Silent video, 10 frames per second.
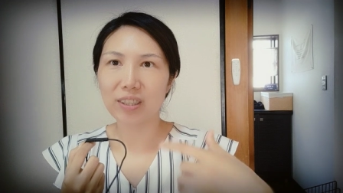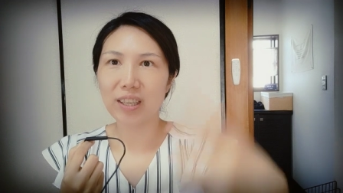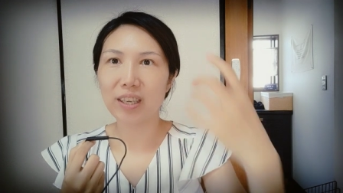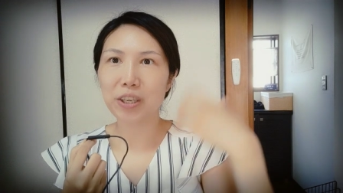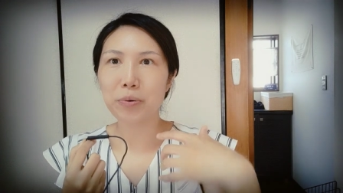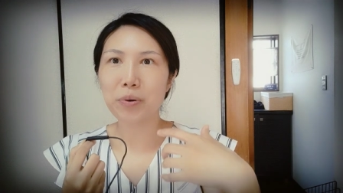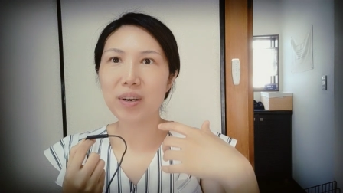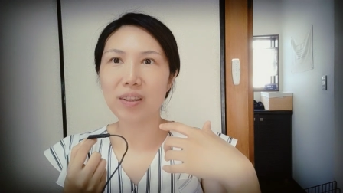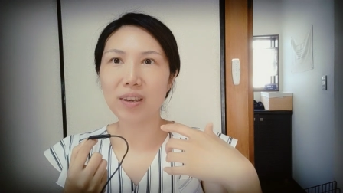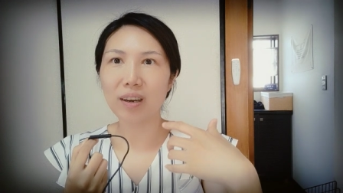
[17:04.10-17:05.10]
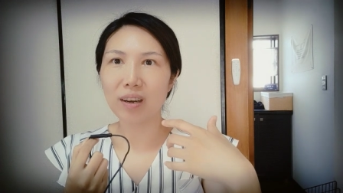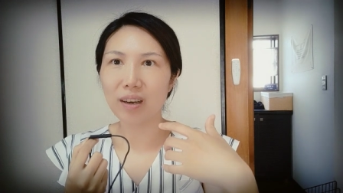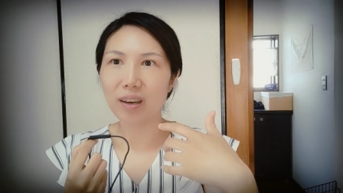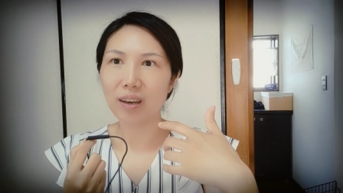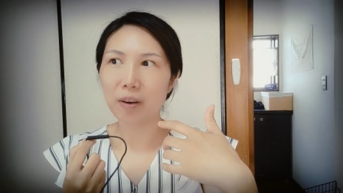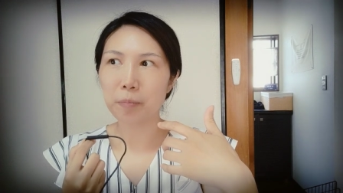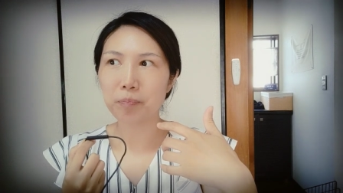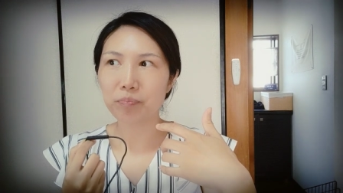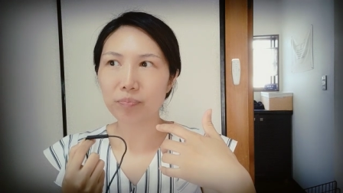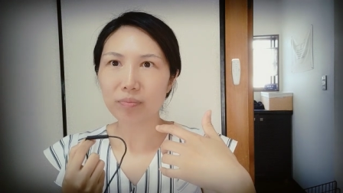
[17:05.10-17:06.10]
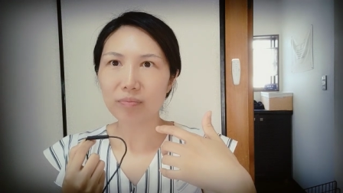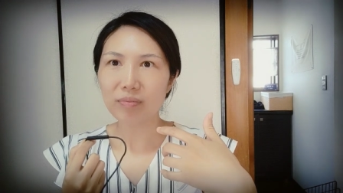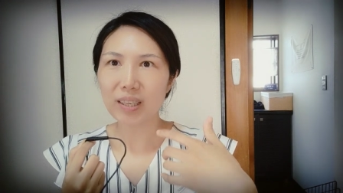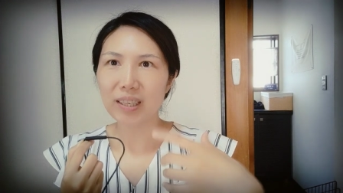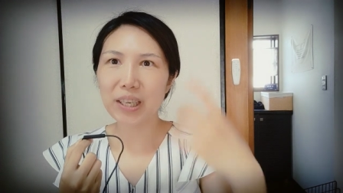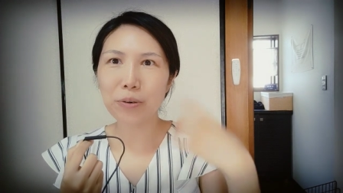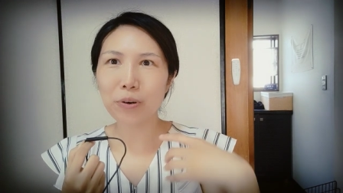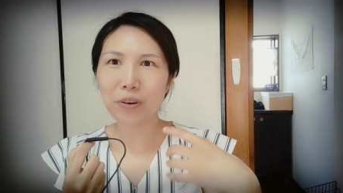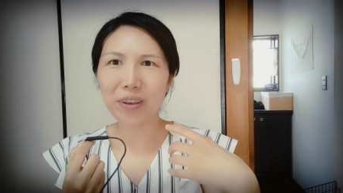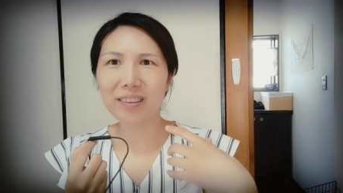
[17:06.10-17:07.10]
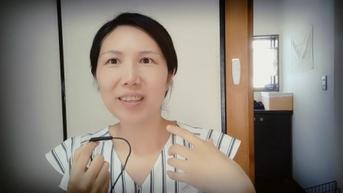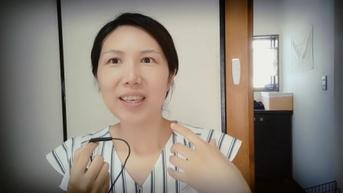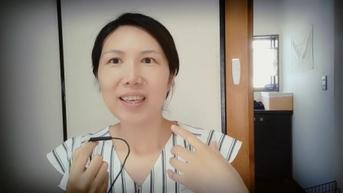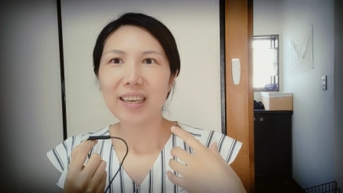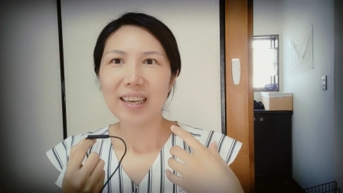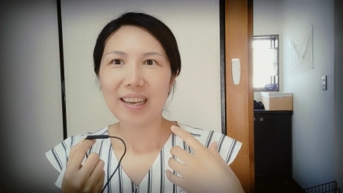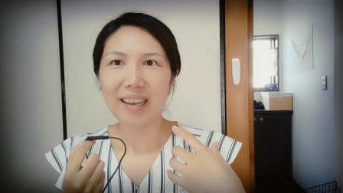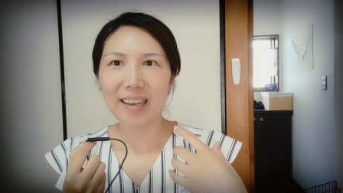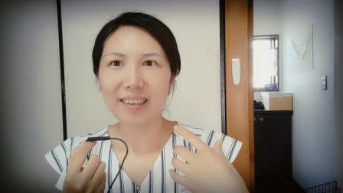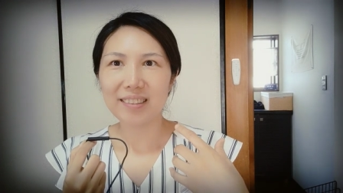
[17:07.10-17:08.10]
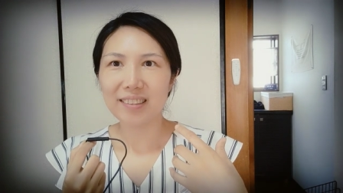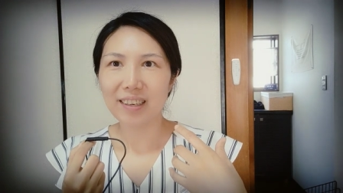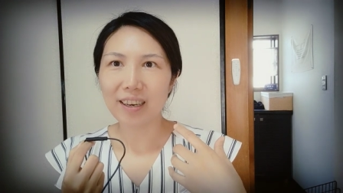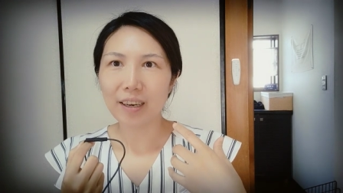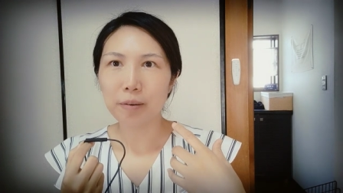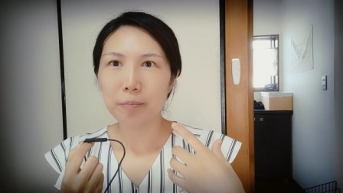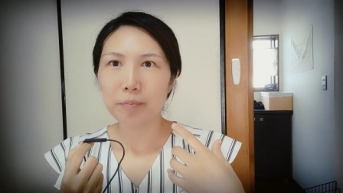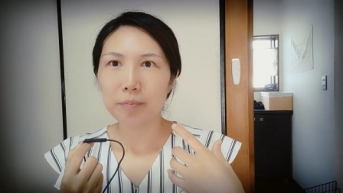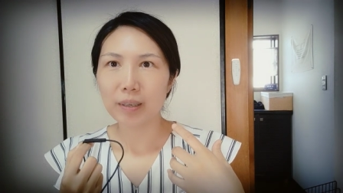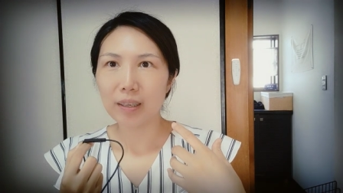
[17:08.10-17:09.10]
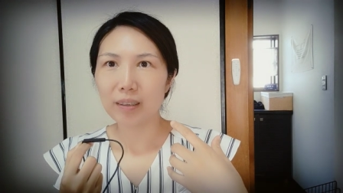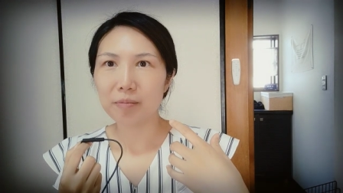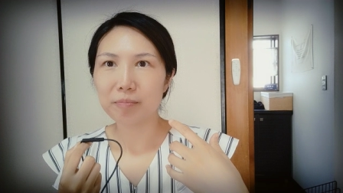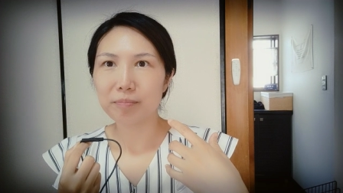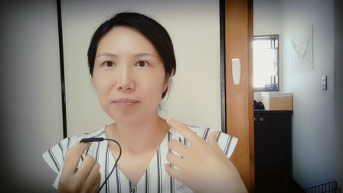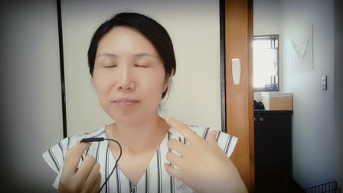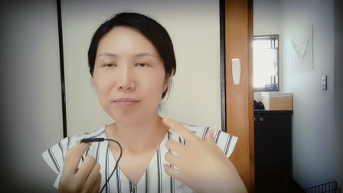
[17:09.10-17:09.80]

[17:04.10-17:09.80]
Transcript: think you're the um, heroine, and uh, um,